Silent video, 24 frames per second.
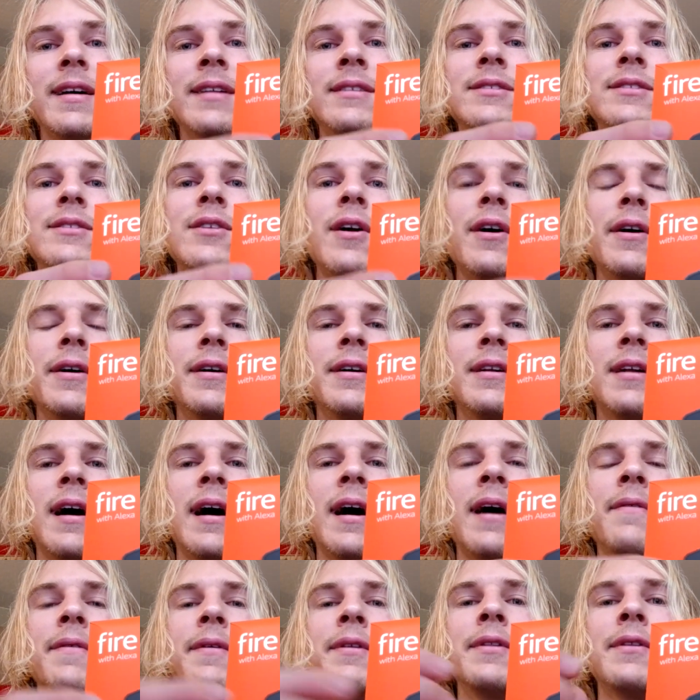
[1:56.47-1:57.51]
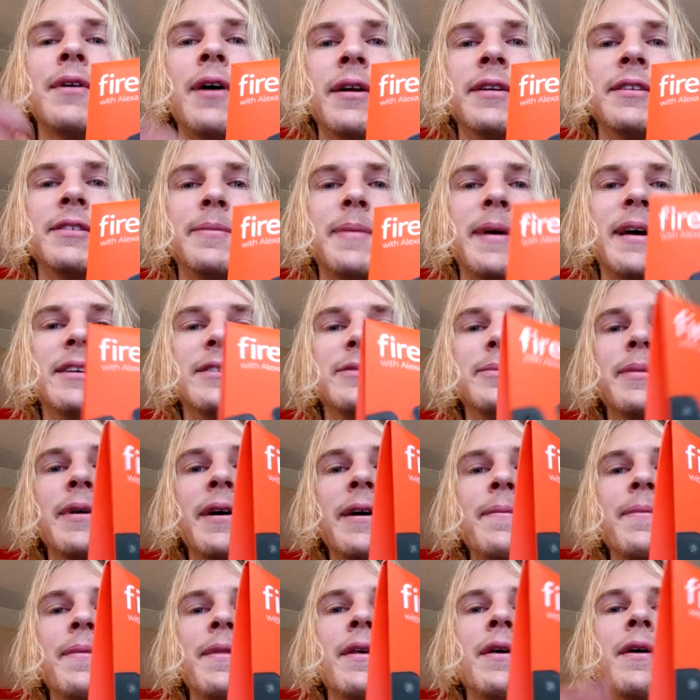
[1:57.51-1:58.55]
it's not going to have a lot of space,
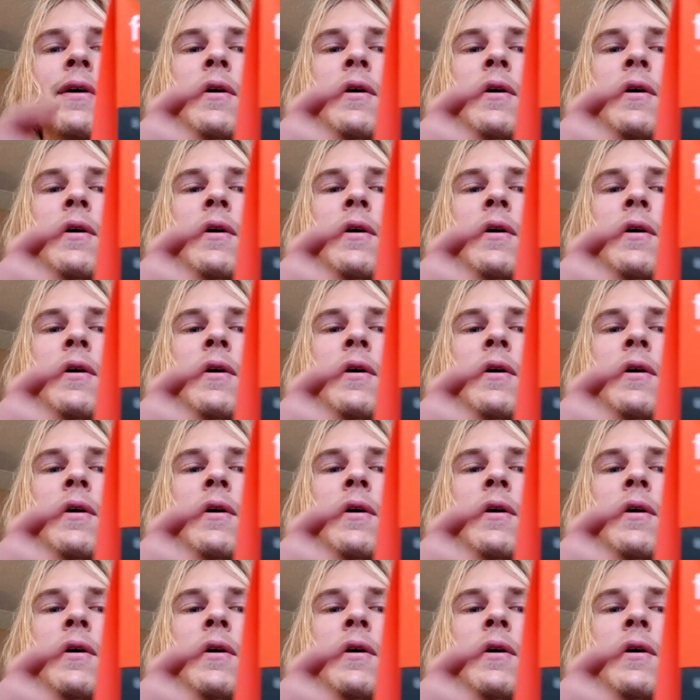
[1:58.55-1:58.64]
but